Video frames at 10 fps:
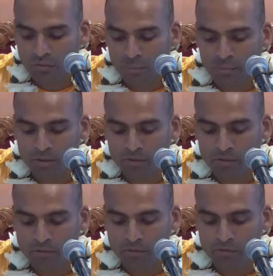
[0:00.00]

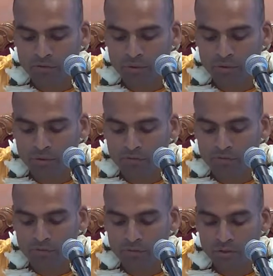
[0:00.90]
remnants of the food
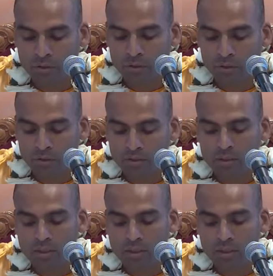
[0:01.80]
offered to the Lord.